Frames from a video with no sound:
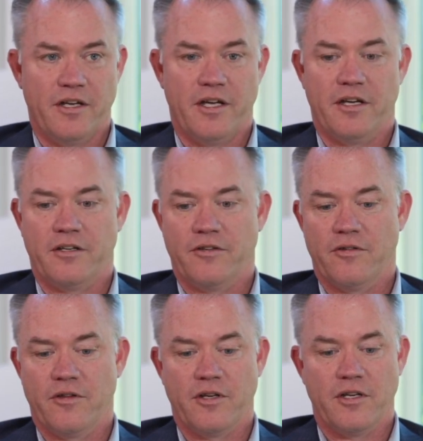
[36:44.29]
and
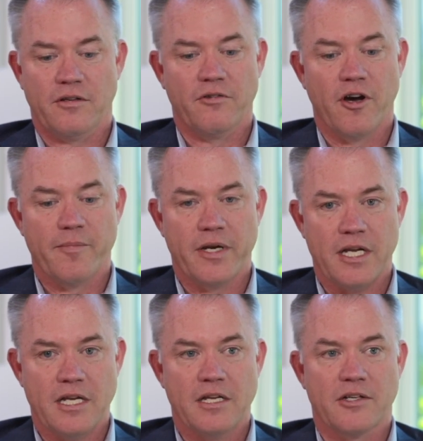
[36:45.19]
the
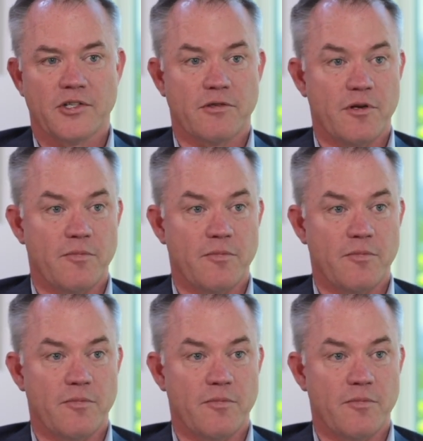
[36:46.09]
nominee gets 3